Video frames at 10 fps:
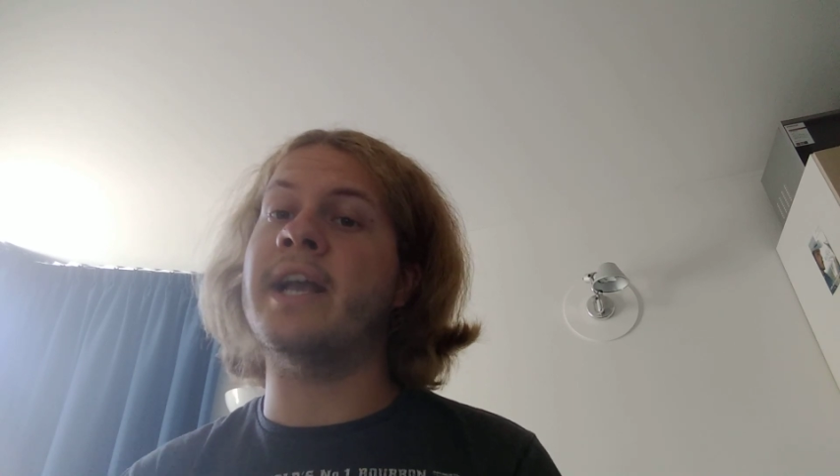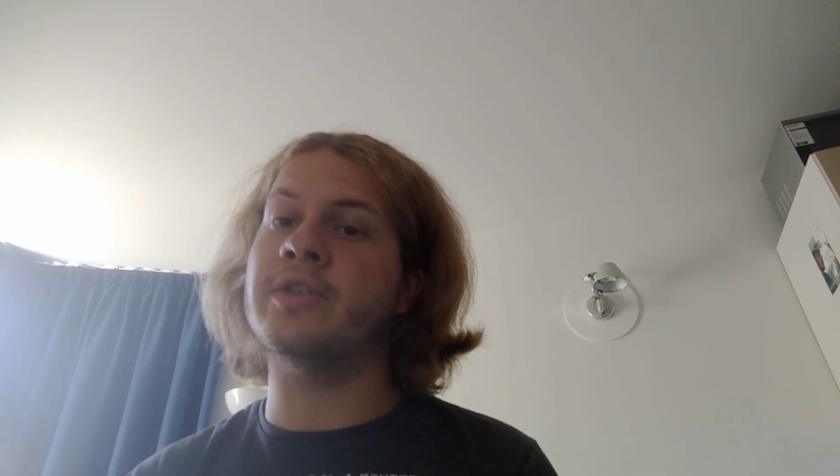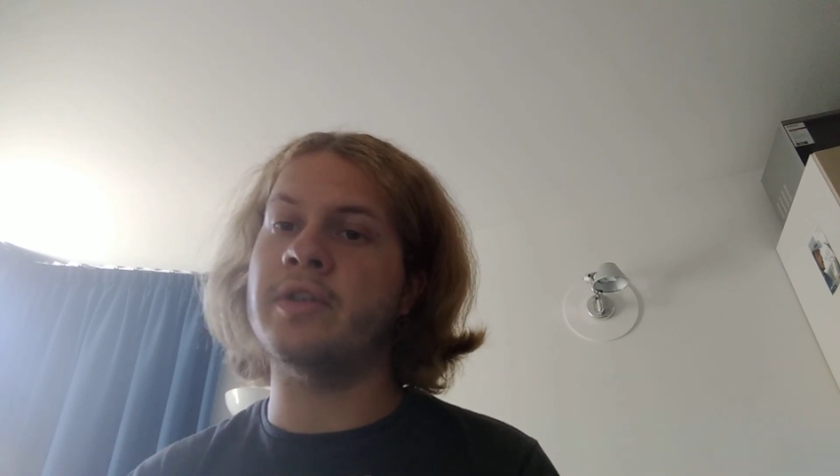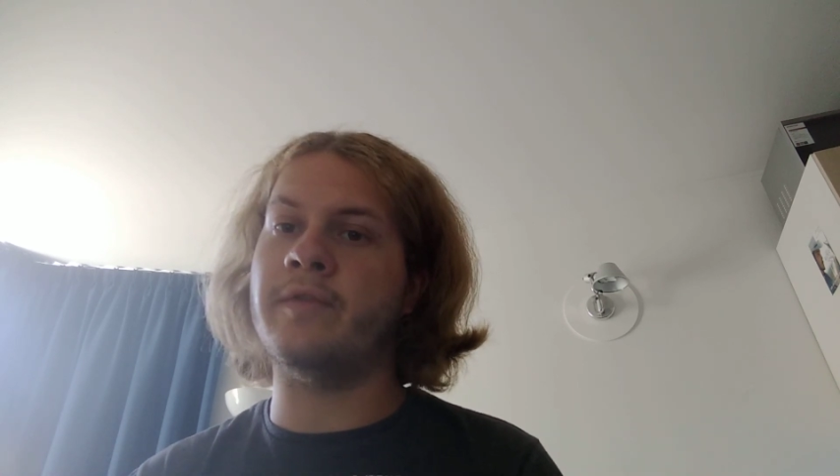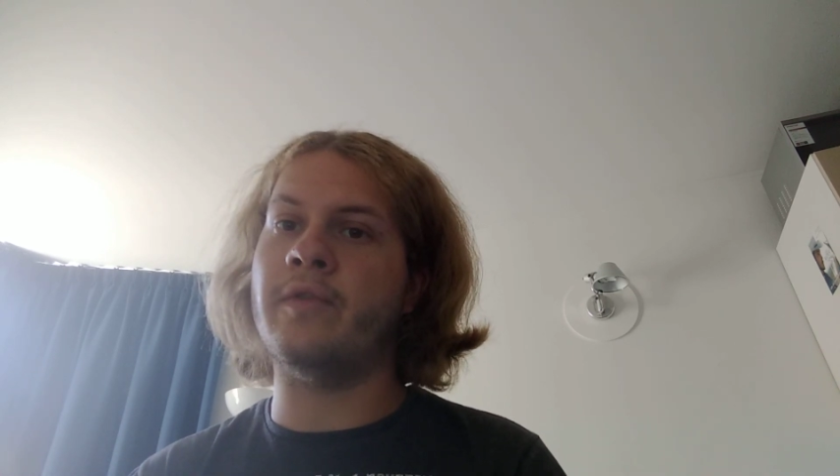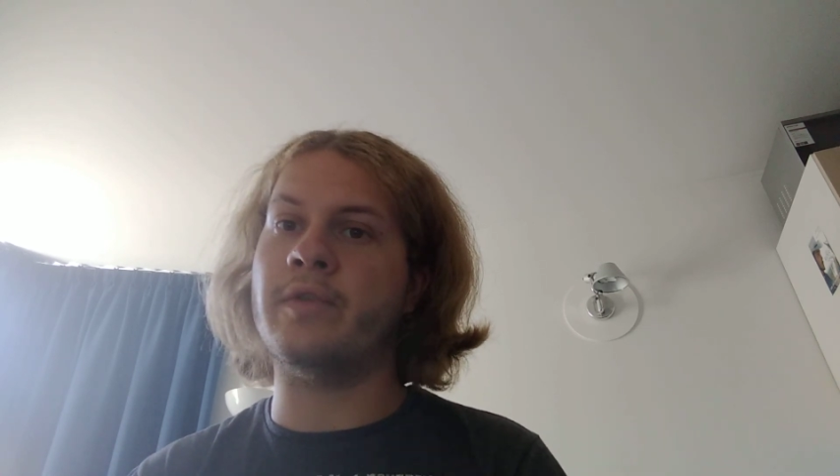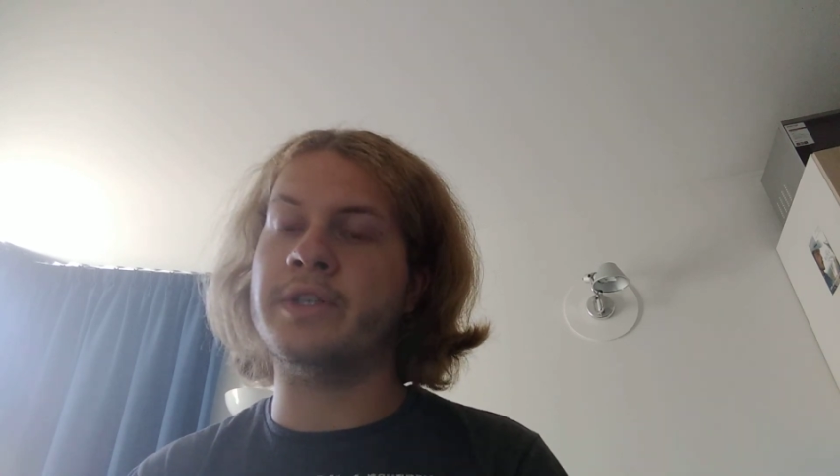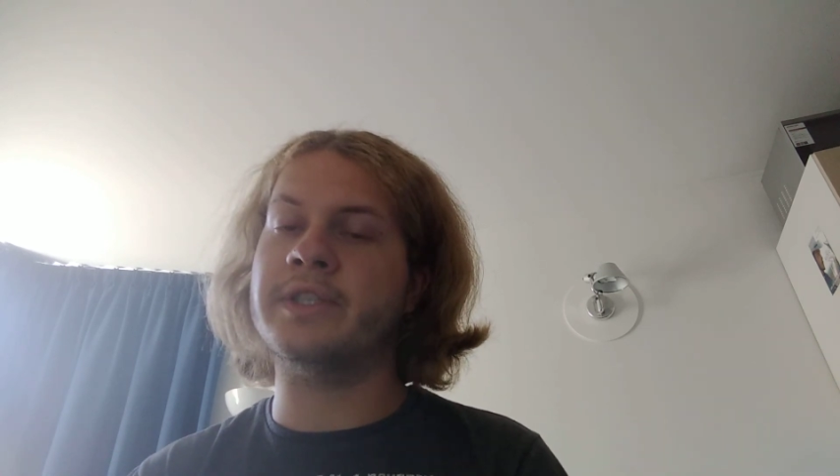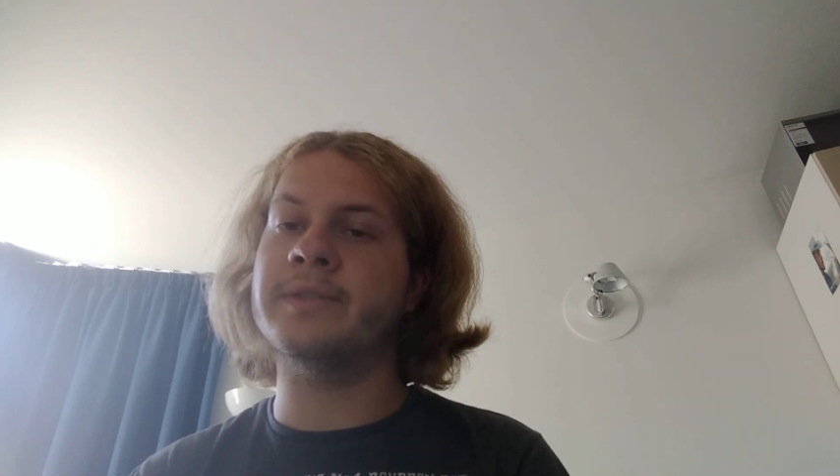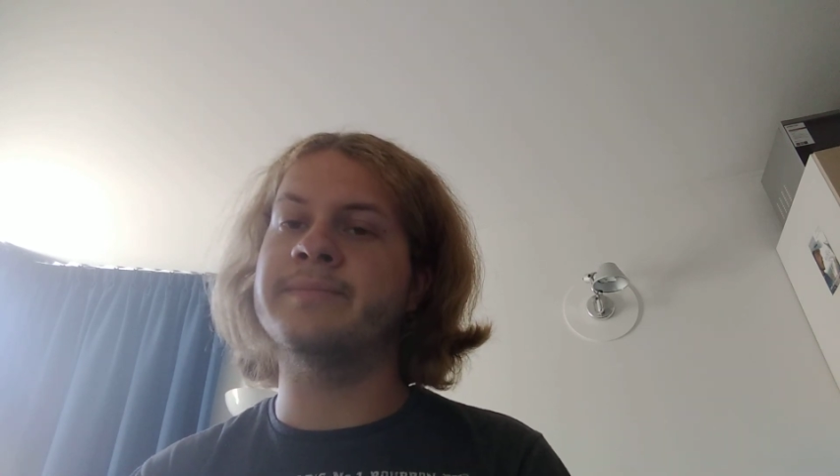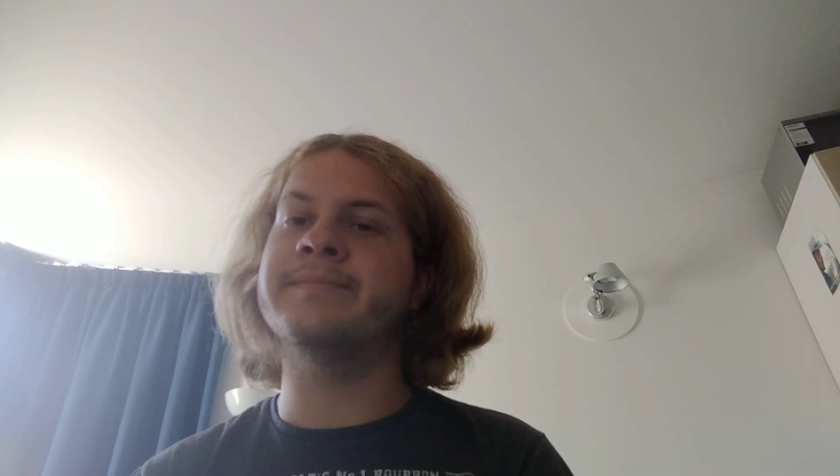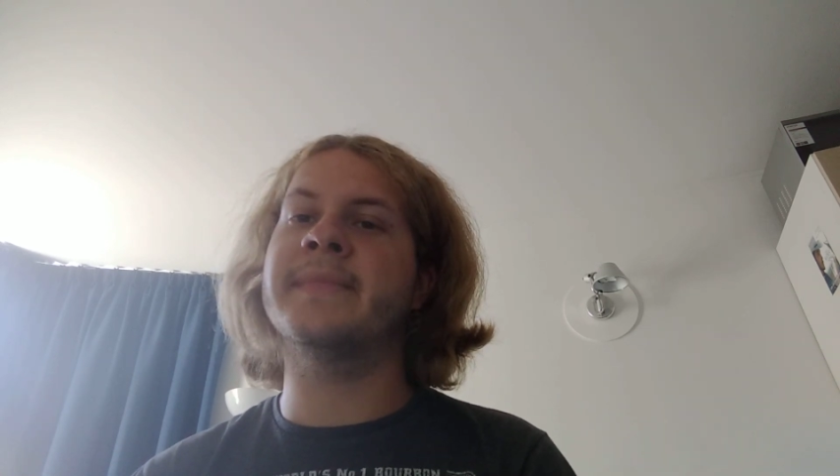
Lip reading: axial force.